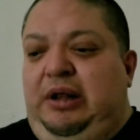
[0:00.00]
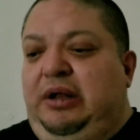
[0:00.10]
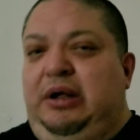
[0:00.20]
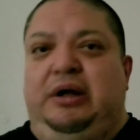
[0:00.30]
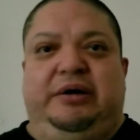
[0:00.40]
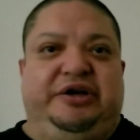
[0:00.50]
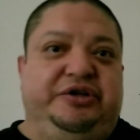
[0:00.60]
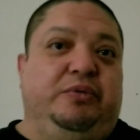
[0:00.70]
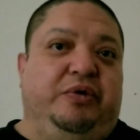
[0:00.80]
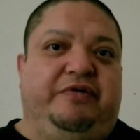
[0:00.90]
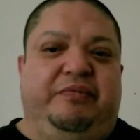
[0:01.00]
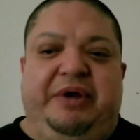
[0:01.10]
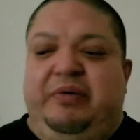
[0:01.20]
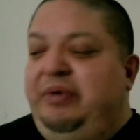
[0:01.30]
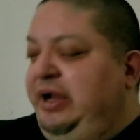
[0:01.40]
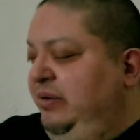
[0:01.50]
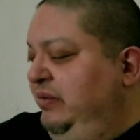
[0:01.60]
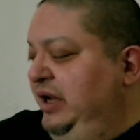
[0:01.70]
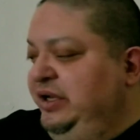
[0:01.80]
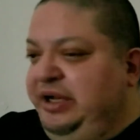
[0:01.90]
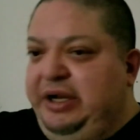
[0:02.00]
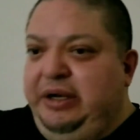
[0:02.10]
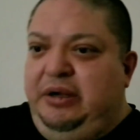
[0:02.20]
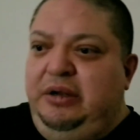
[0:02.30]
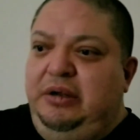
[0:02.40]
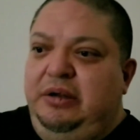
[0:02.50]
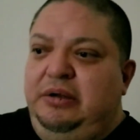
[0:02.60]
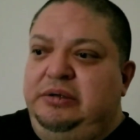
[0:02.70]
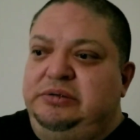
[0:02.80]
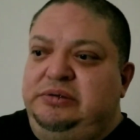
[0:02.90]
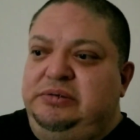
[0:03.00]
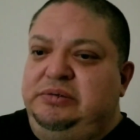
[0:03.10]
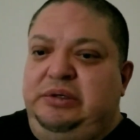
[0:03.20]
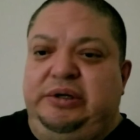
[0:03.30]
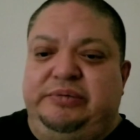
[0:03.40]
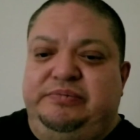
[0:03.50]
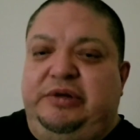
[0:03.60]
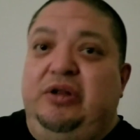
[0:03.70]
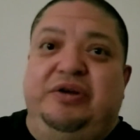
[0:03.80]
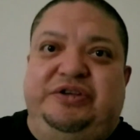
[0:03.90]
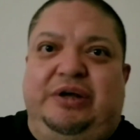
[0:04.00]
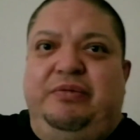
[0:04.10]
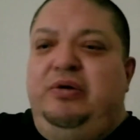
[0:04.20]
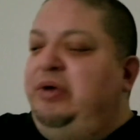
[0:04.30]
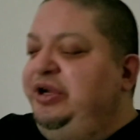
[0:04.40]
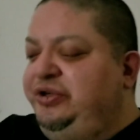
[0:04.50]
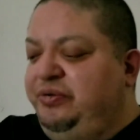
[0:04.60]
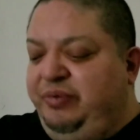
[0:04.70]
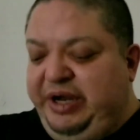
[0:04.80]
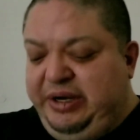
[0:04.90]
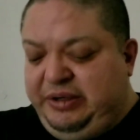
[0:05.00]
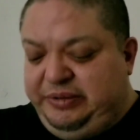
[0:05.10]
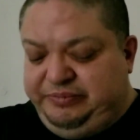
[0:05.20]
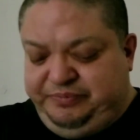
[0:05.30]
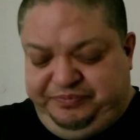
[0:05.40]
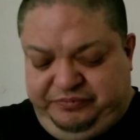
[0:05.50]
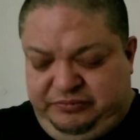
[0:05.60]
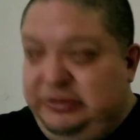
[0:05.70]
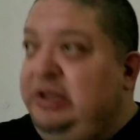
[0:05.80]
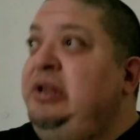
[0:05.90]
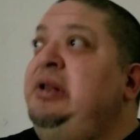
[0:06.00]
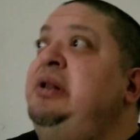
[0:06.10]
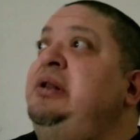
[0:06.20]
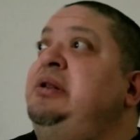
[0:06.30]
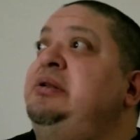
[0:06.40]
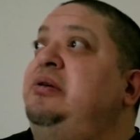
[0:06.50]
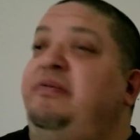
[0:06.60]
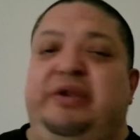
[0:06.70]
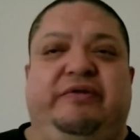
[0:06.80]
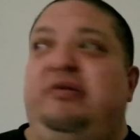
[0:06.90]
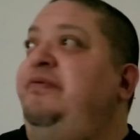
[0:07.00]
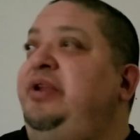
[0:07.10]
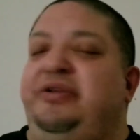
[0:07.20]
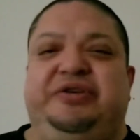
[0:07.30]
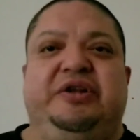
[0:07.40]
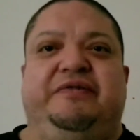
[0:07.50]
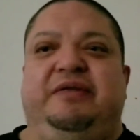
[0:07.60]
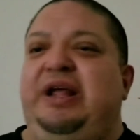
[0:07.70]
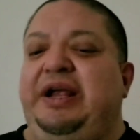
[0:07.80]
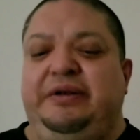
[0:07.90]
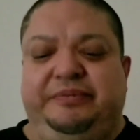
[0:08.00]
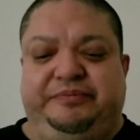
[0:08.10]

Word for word: Because uh, it worked for me when I when I did it. Um, a long time ago, I used to read. Um, hopefully, hopefully there's enough light.